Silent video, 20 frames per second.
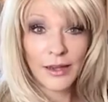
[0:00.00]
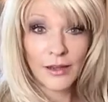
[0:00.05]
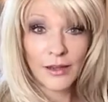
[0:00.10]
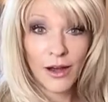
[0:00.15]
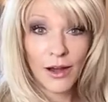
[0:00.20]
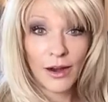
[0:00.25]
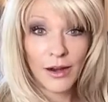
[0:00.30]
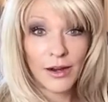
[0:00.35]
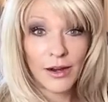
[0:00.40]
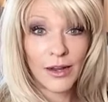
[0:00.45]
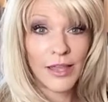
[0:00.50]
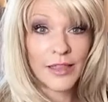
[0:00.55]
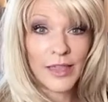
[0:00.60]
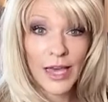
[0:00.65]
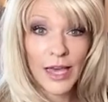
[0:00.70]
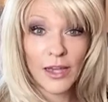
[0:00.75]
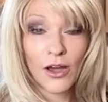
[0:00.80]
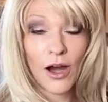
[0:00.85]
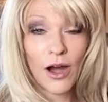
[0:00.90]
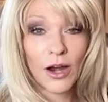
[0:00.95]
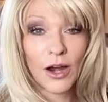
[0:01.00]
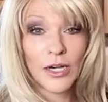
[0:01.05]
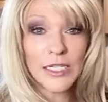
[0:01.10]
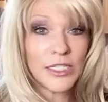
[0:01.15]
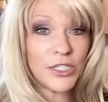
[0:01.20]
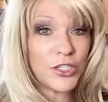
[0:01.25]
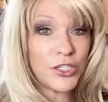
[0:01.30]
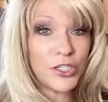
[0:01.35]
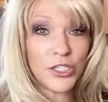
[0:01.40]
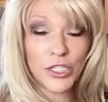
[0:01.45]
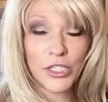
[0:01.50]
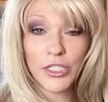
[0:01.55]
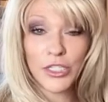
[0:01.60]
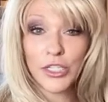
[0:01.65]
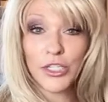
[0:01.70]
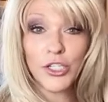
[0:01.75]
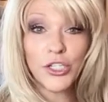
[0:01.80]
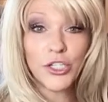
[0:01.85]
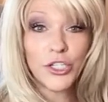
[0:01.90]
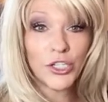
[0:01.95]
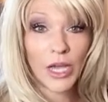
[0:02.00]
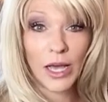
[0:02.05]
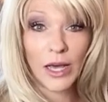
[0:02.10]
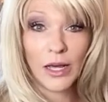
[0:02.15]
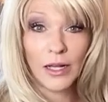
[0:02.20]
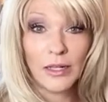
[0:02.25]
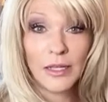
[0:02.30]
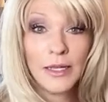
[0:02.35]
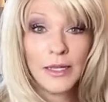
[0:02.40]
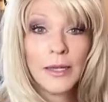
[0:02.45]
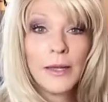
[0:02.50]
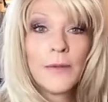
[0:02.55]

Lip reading: car is just a shell.